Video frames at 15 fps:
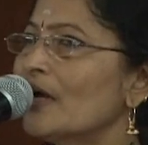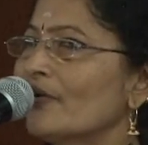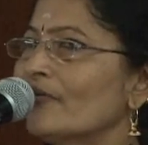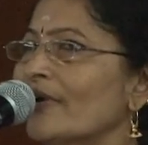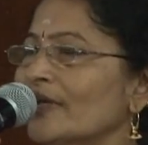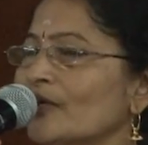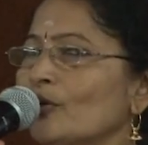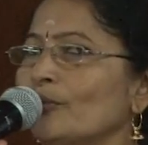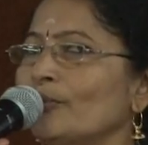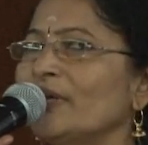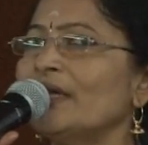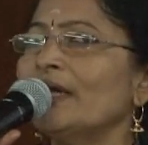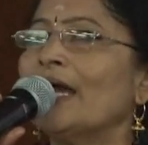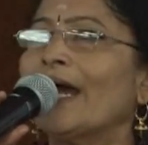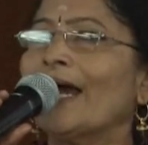where you'll
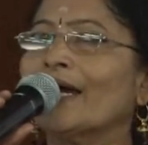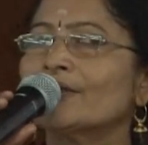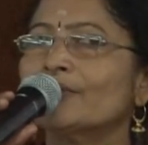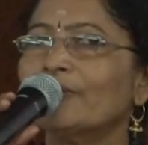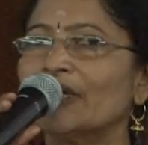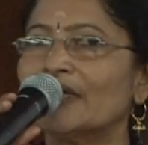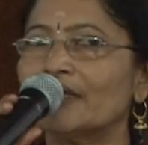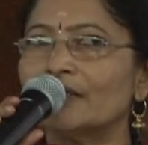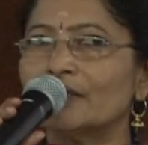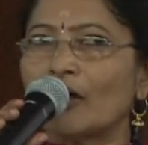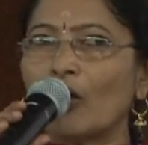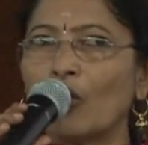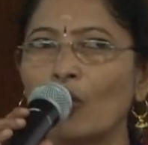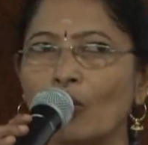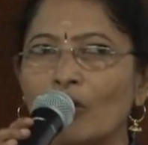be activating the
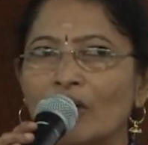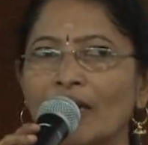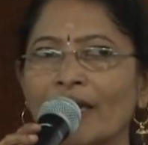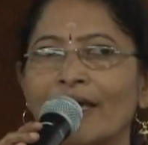whole